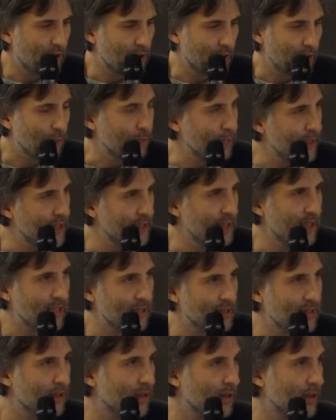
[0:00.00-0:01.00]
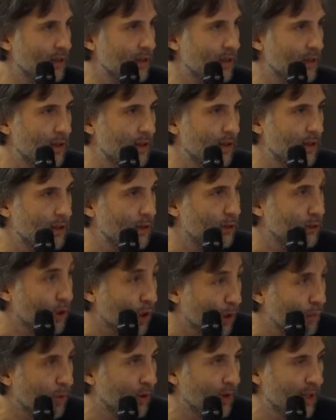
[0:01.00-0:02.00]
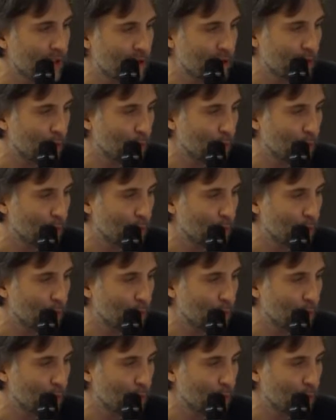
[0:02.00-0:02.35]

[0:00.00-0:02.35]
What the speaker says: in business, in the corporate